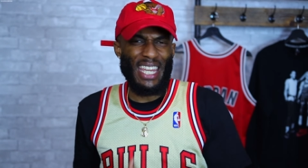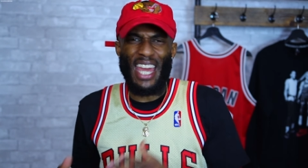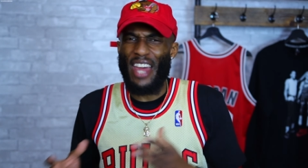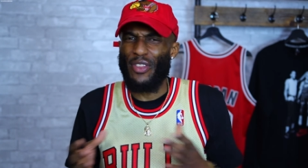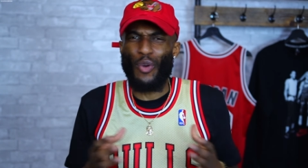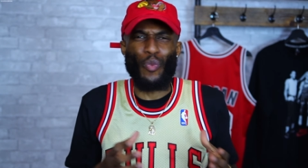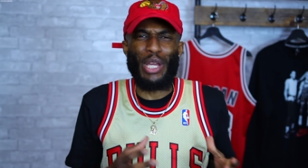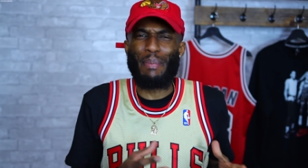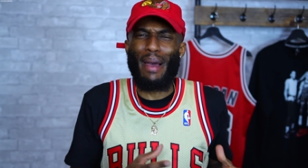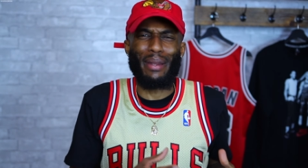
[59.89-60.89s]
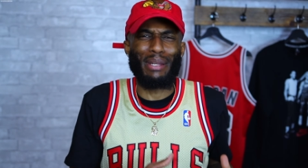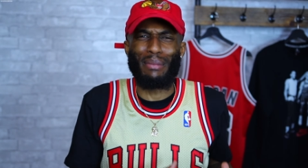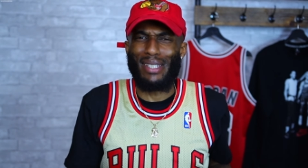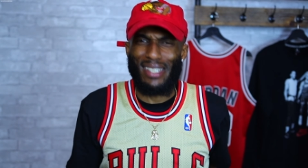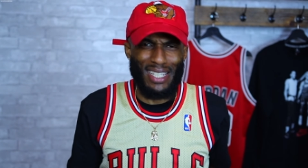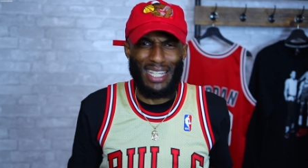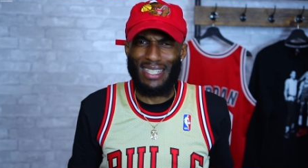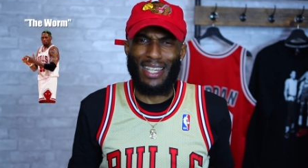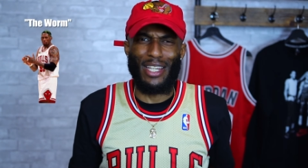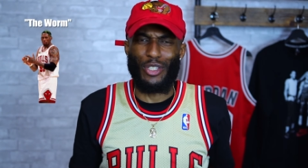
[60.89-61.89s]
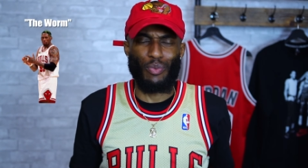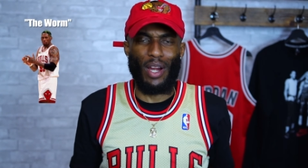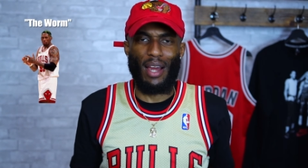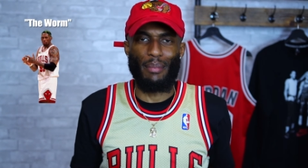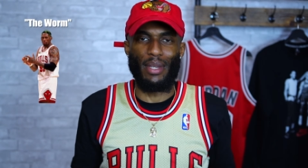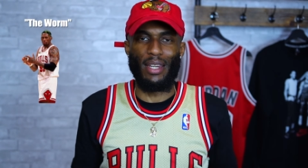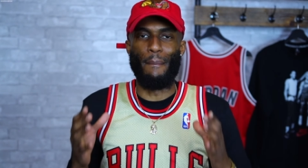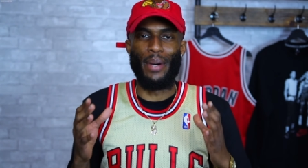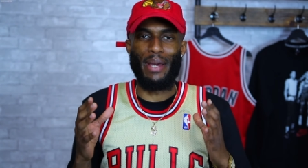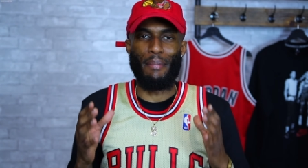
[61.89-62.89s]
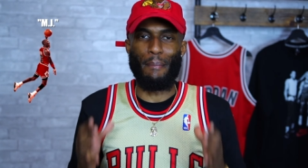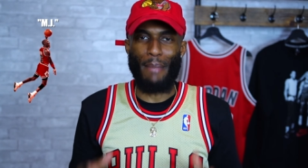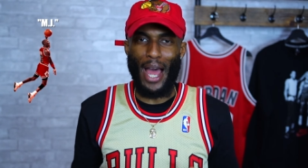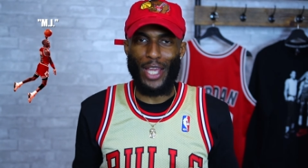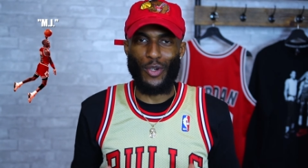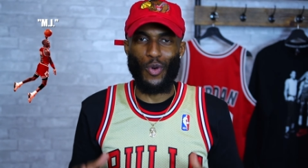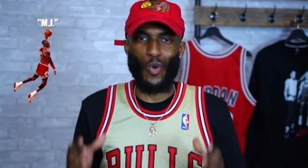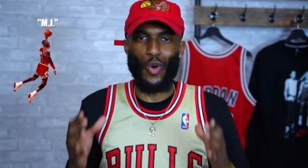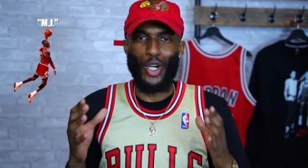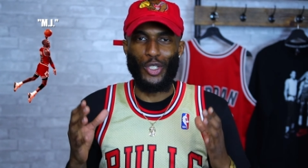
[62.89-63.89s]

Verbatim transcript: He had the rebounding machine, Dennis Rodman. But Michael